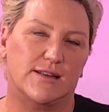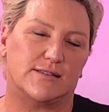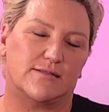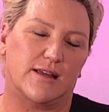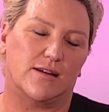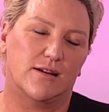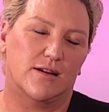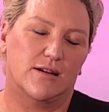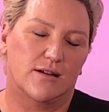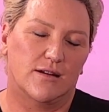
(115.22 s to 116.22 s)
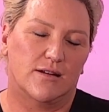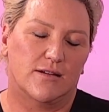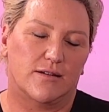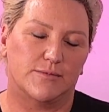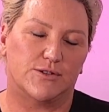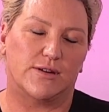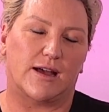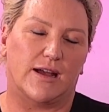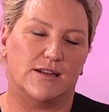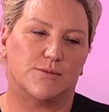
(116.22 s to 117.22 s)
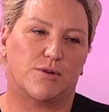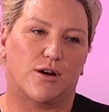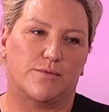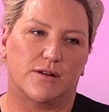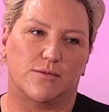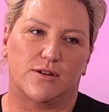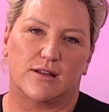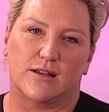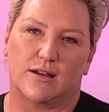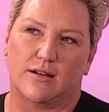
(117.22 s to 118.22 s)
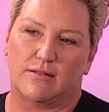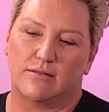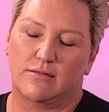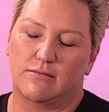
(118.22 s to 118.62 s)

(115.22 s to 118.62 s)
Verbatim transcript: here's the thing. I'm doing age appropriate working out,